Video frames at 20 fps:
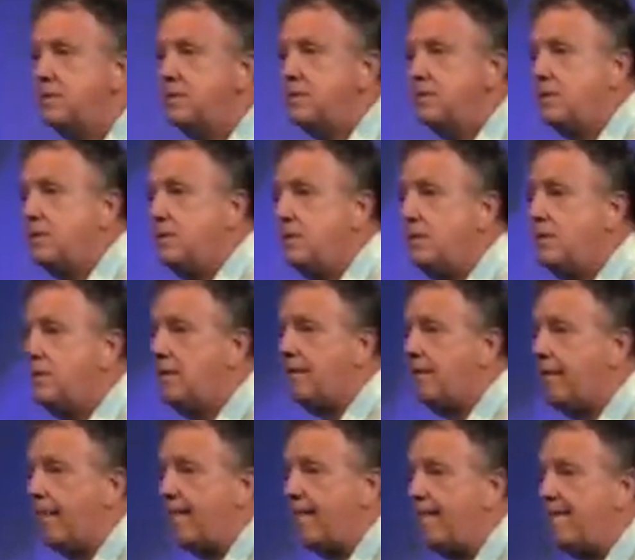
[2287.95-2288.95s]

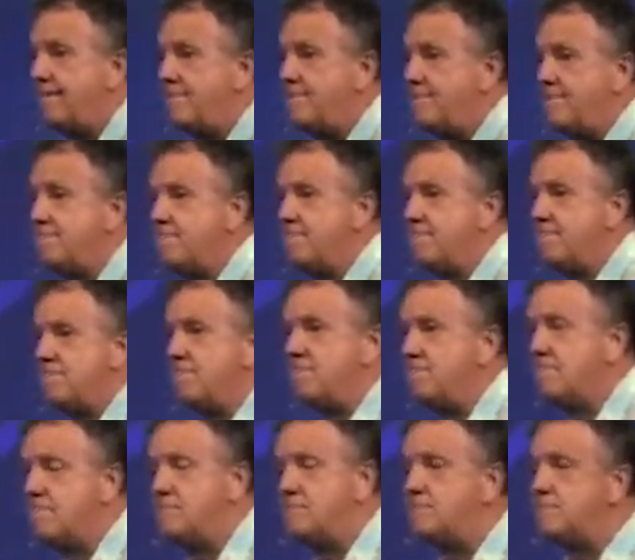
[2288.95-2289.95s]

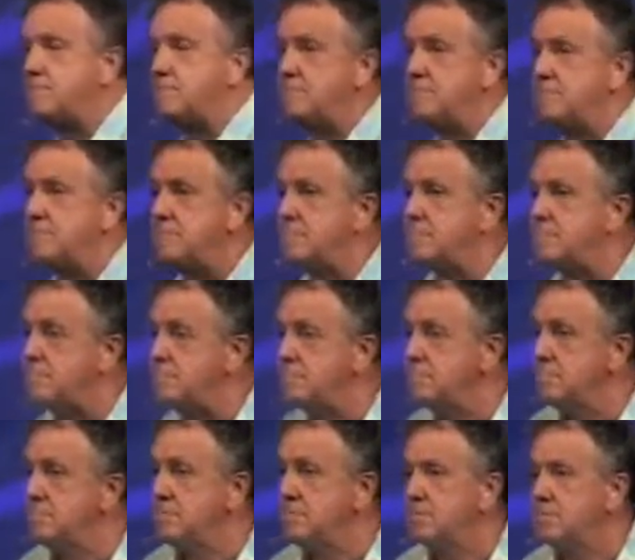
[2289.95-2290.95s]

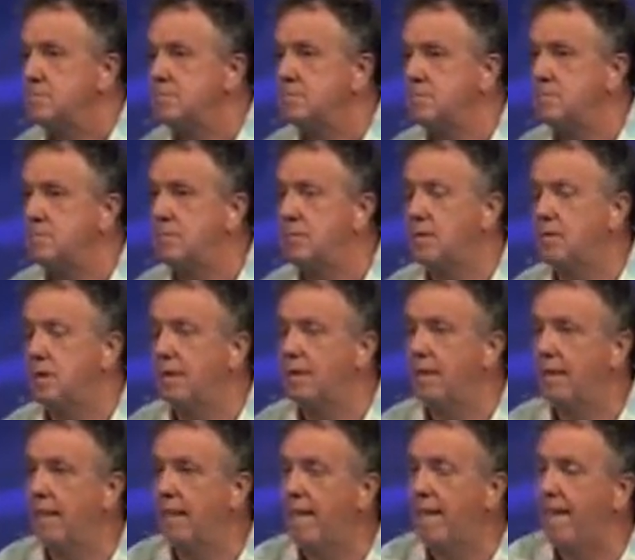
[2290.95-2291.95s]

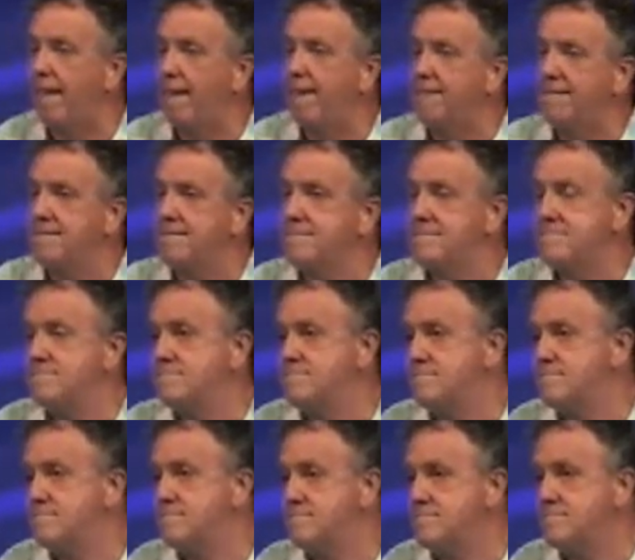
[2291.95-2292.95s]

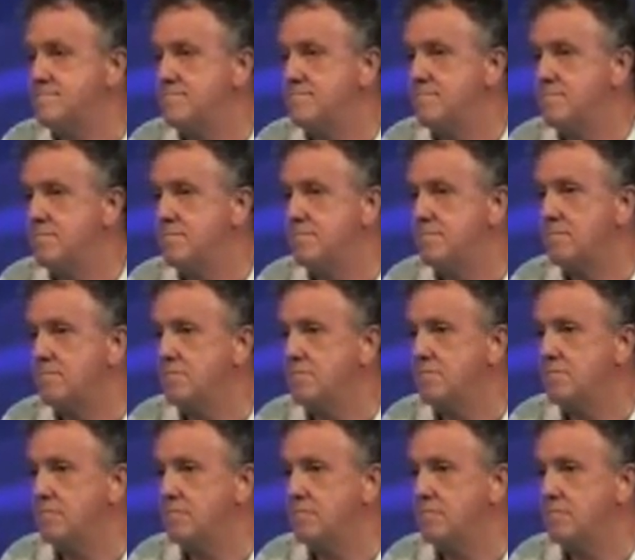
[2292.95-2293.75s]
[no speech]